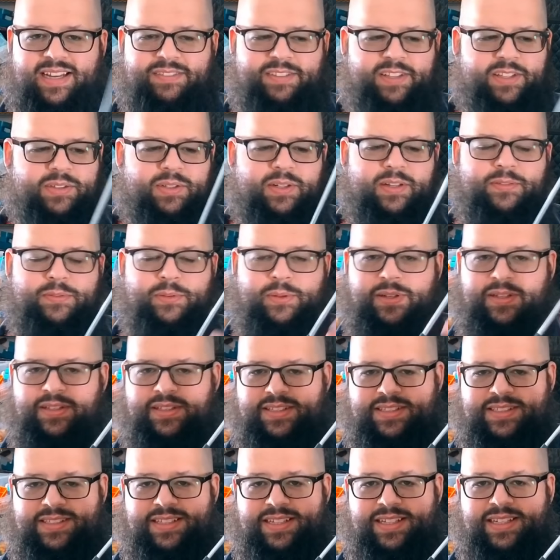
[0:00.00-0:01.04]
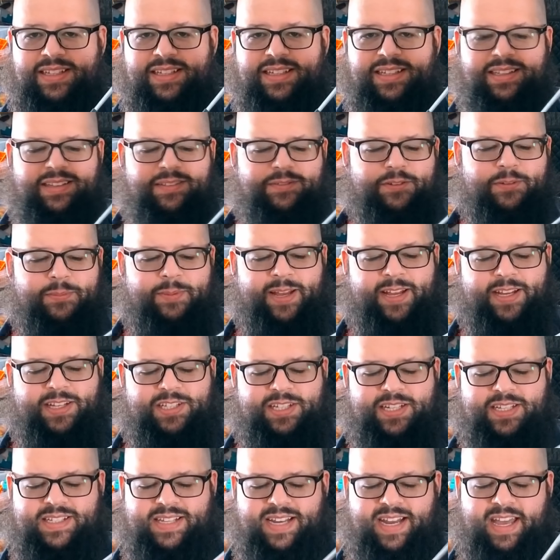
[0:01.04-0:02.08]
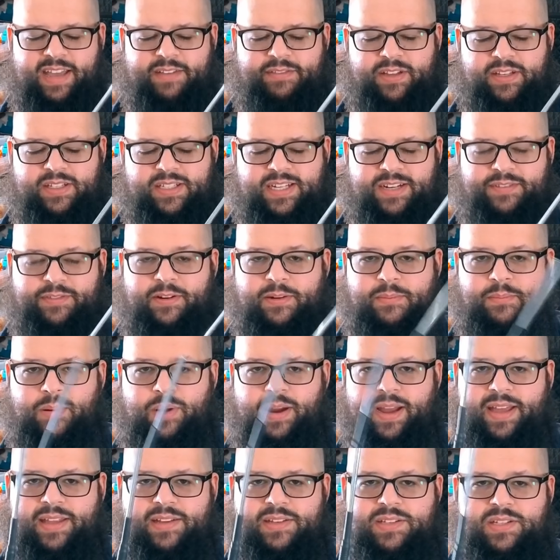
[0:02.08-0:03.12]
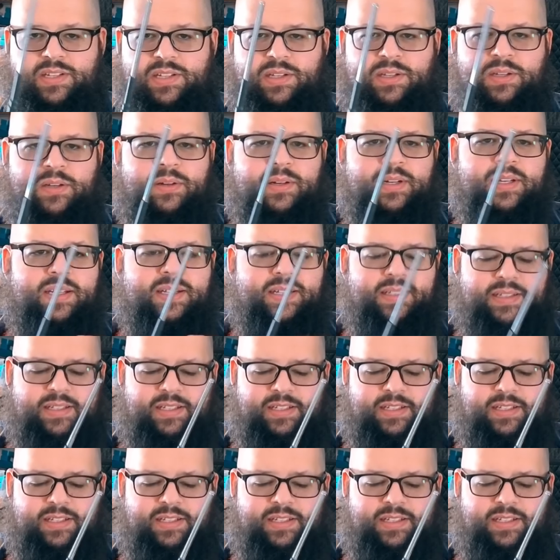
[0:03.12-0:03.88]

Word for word: I have like three or four of these for my HTs, and I have a different brand too.